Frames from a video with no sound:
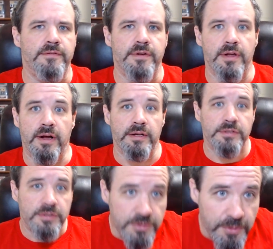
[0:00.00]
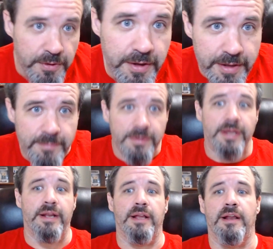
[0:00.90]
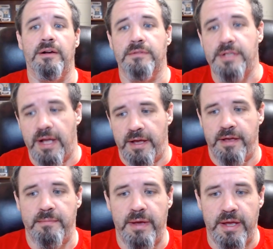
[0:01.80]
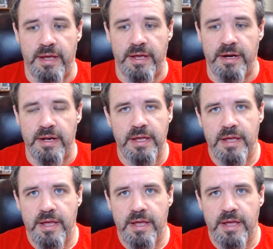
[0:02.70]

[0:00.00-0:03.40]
not streamed in a long time, and